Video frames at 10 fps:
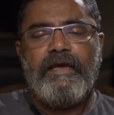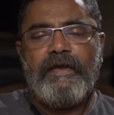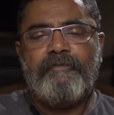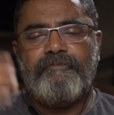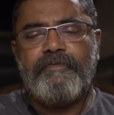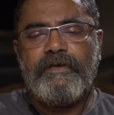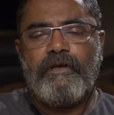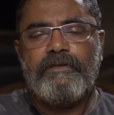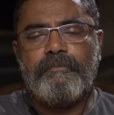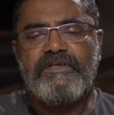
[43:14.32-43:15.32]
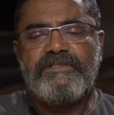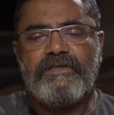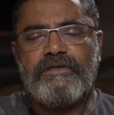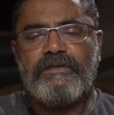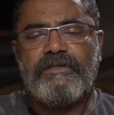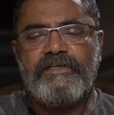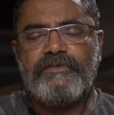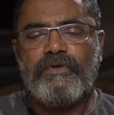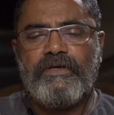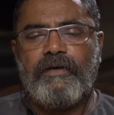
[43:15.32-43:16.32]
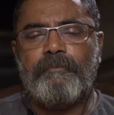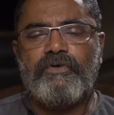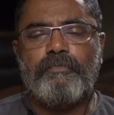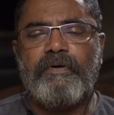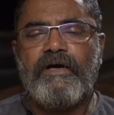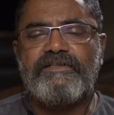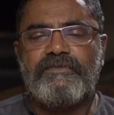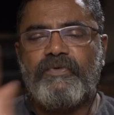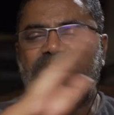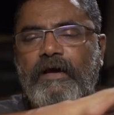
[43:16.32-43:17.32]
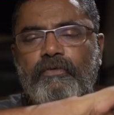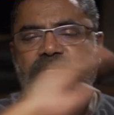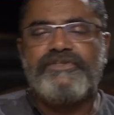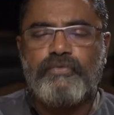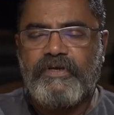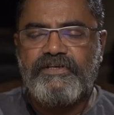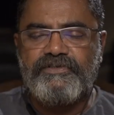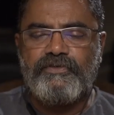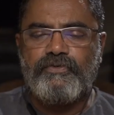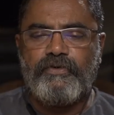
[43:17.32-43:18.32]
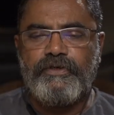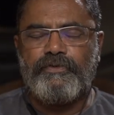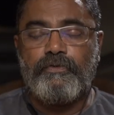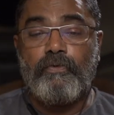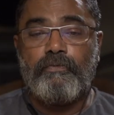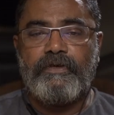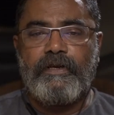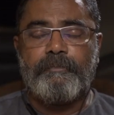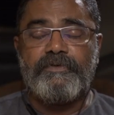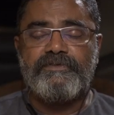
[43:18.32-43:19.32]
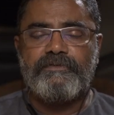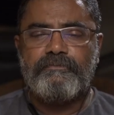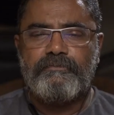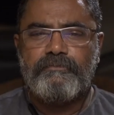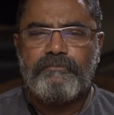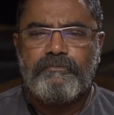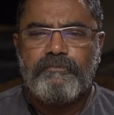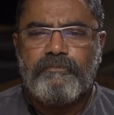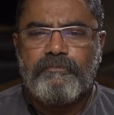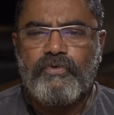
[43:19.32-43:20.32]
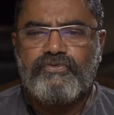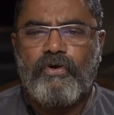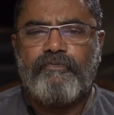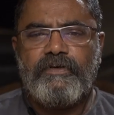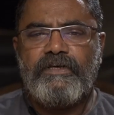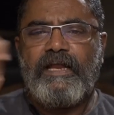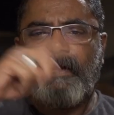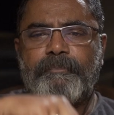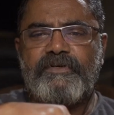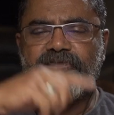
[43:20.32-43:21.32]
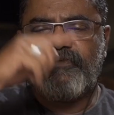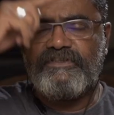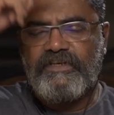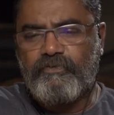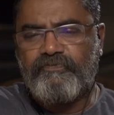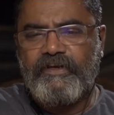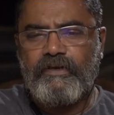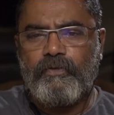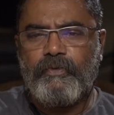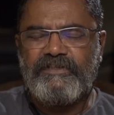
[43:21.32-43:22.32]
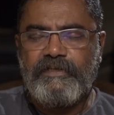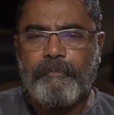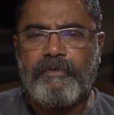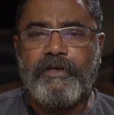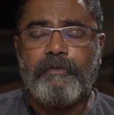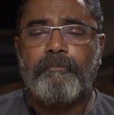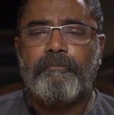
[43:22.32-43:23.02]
every other mystical things will come to pass without education. You don't need to know. It happens. Most often it happens first, then you figure out what is happening.